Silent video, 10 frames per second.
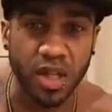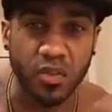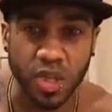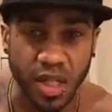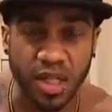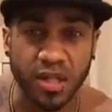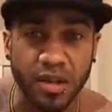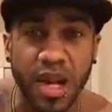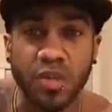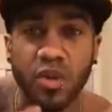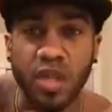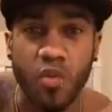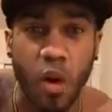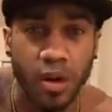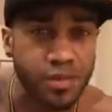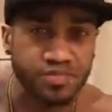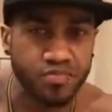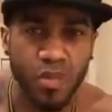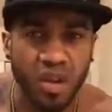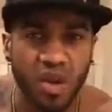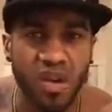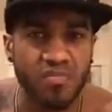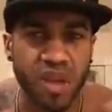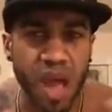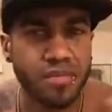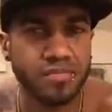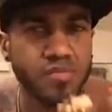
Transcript: It is what it is. You know, that's what they want. Don't give them that.